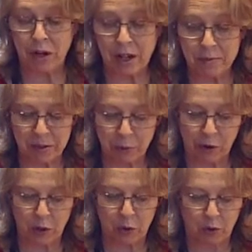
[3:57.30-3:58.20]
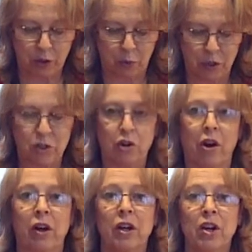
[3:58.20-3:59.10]
cups of Prairie Gold in one
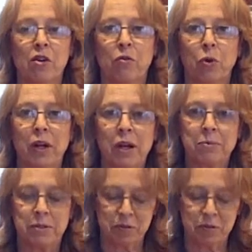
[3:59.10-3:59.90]
jar, 4 cups of